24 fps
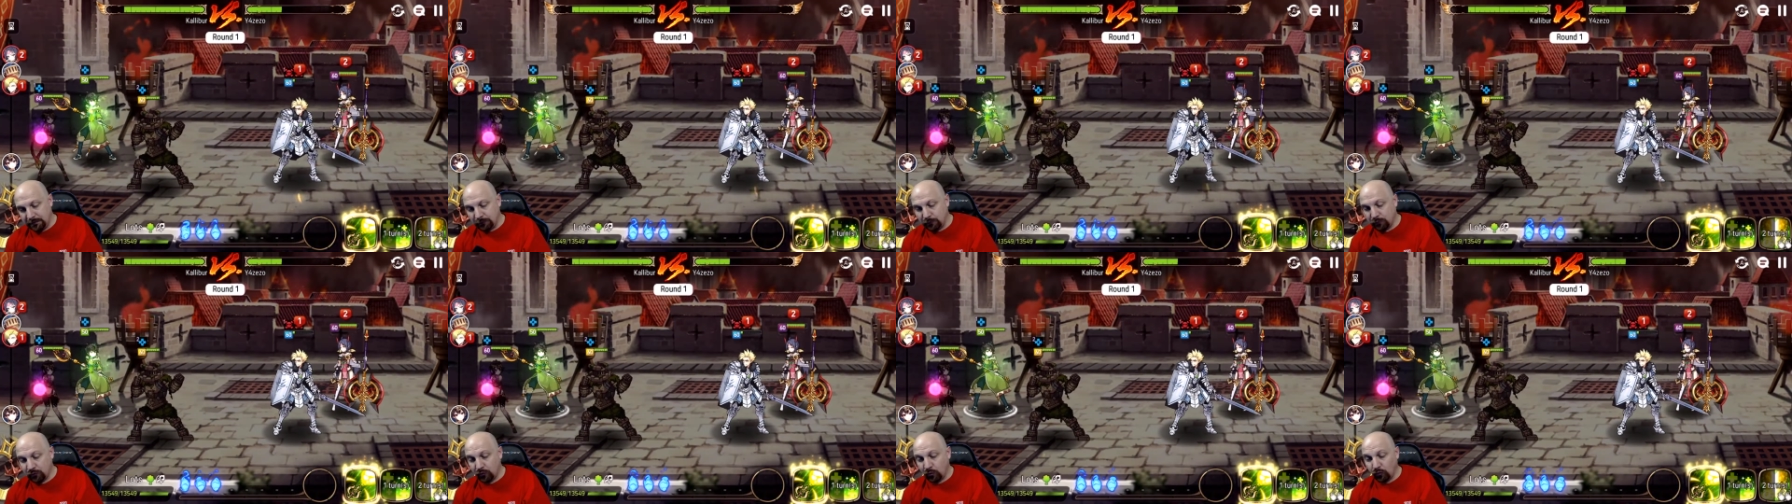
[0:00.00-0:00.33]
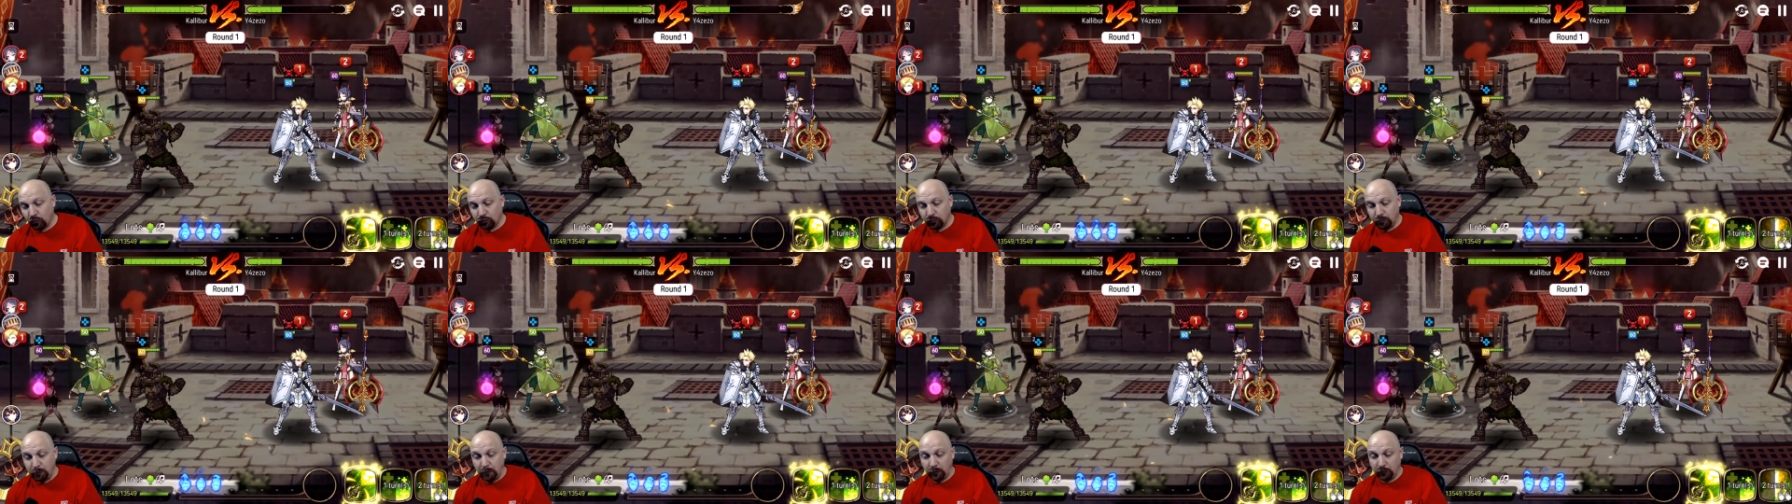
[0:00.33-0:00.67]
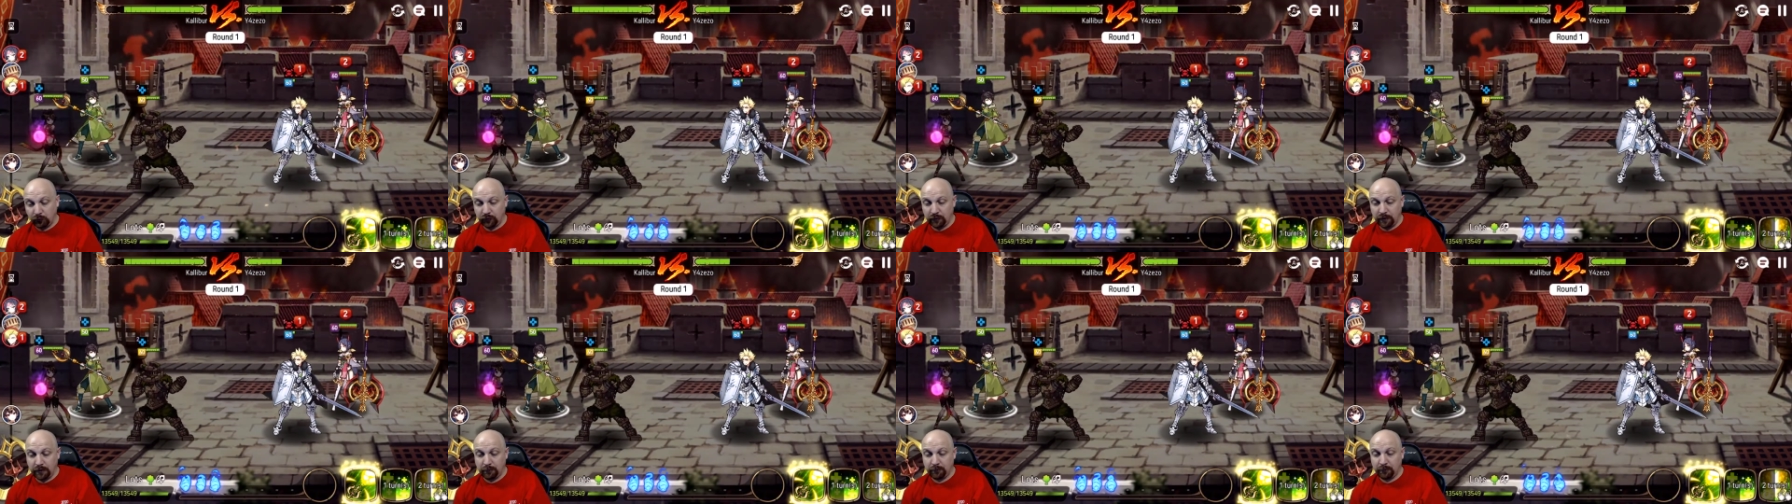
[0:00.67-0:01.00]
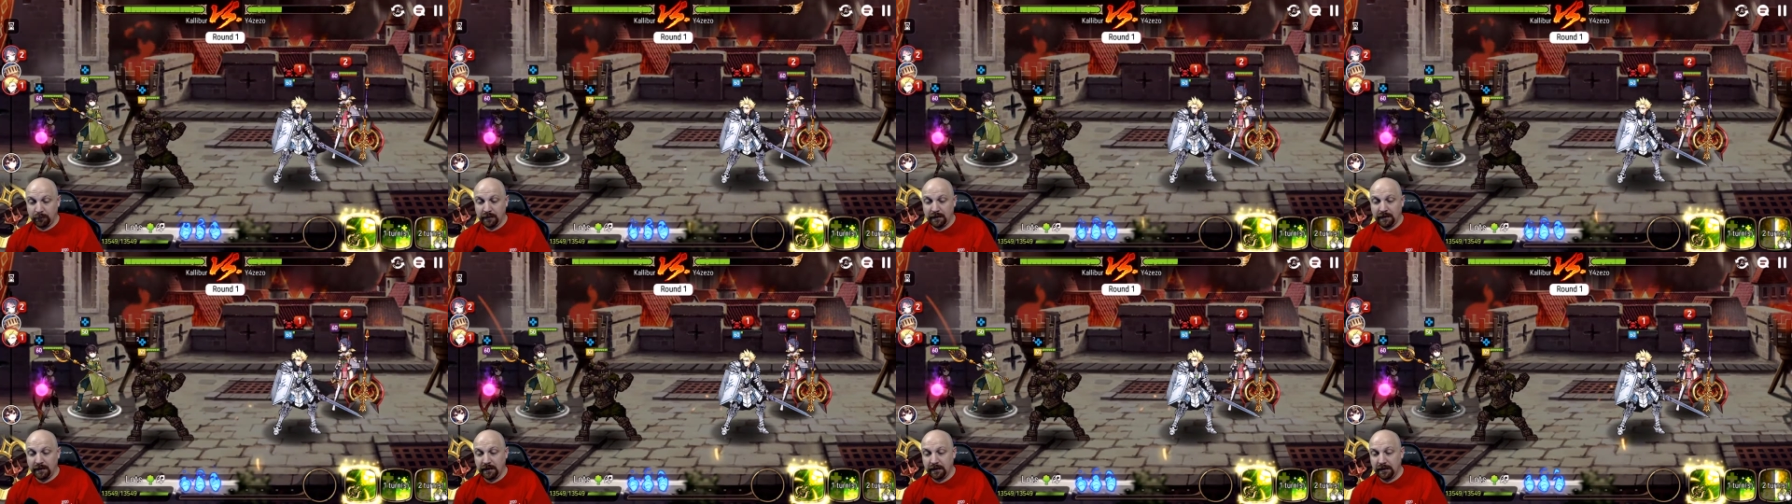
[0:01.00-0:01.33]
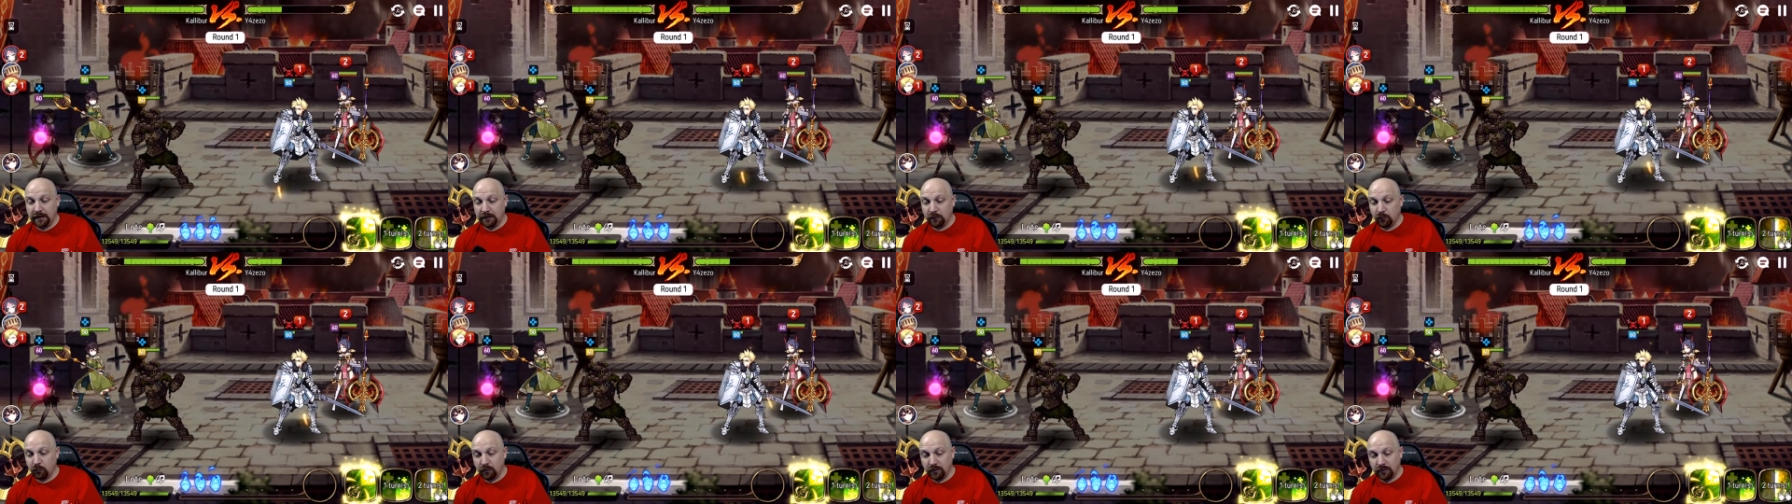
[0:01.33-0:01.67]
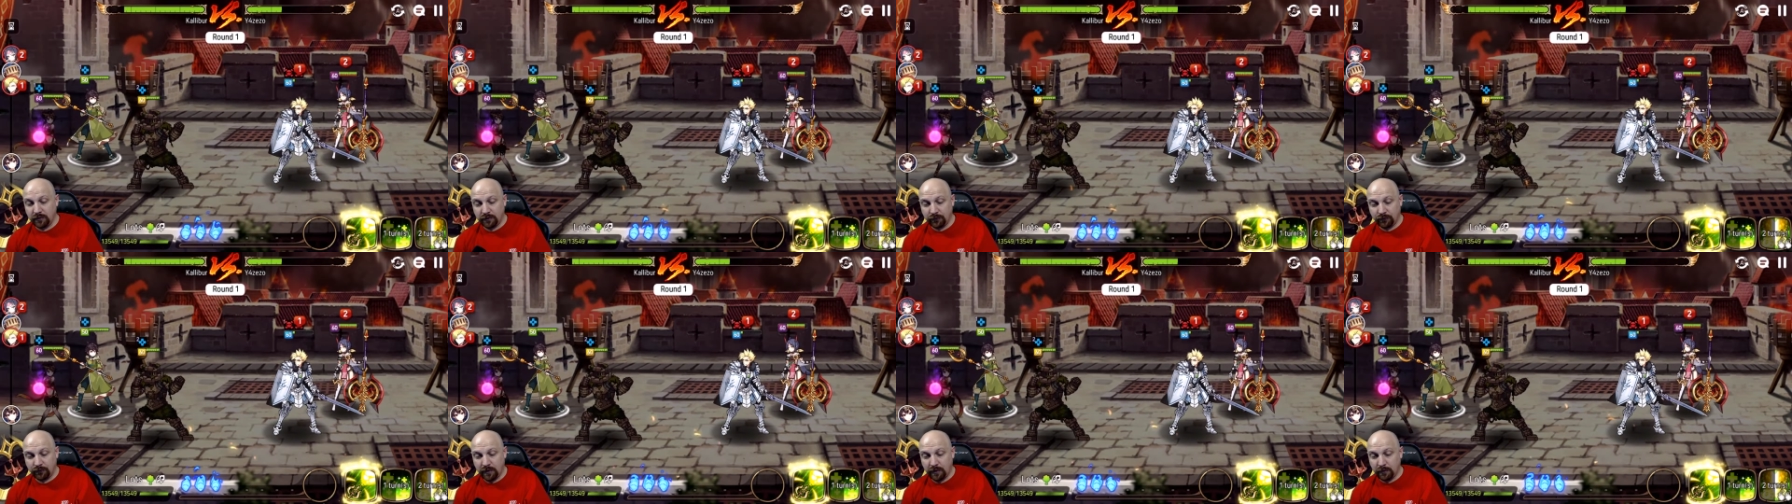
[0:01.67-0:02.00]
souls built up. And once
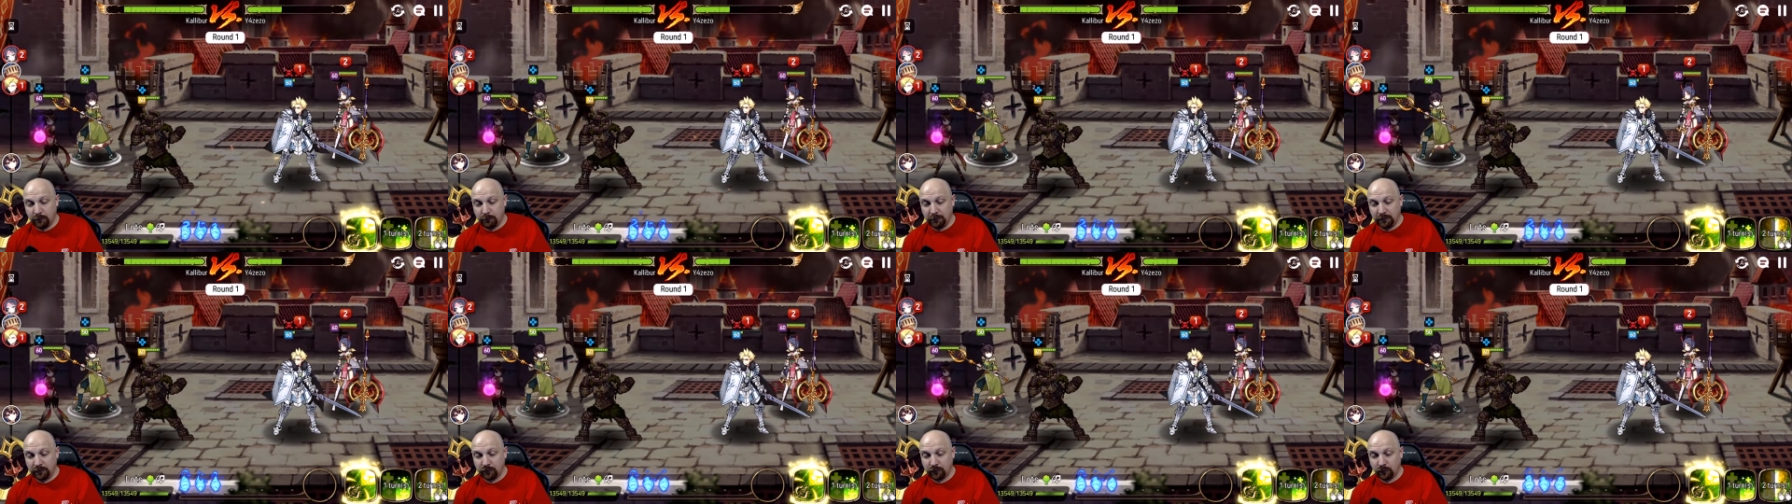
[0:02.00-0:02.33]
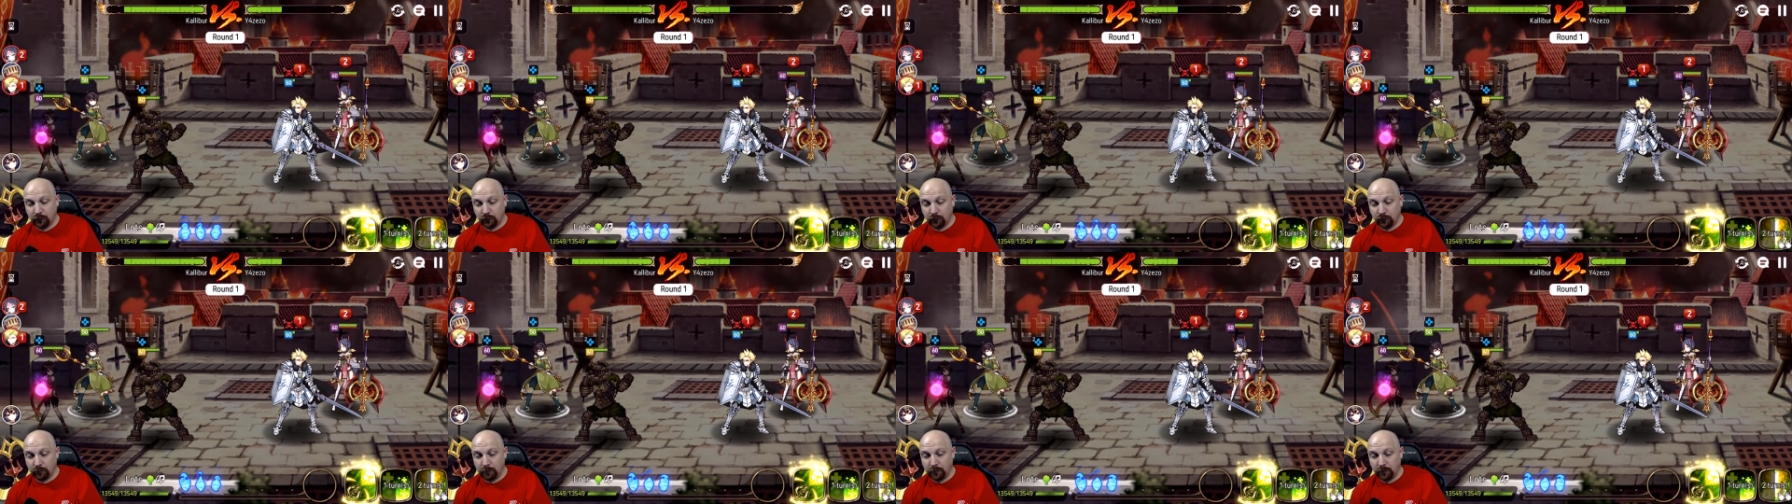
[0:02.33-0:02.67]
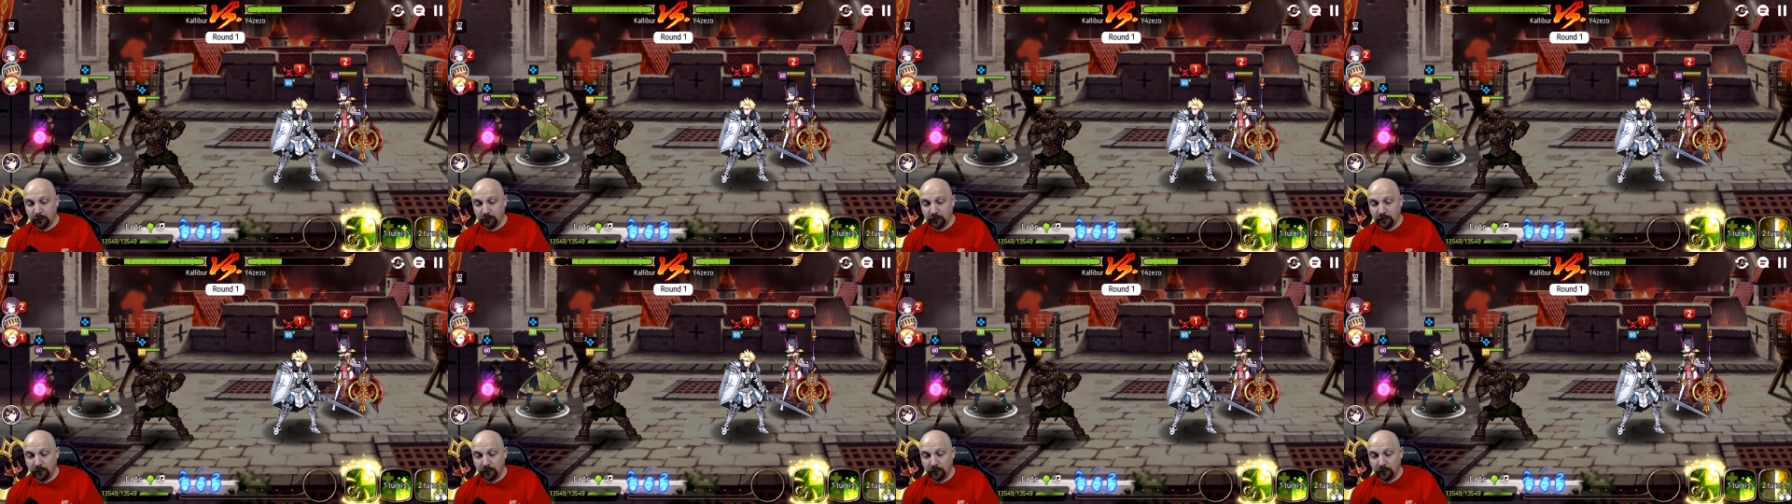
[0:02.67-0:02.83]
I've got my souls built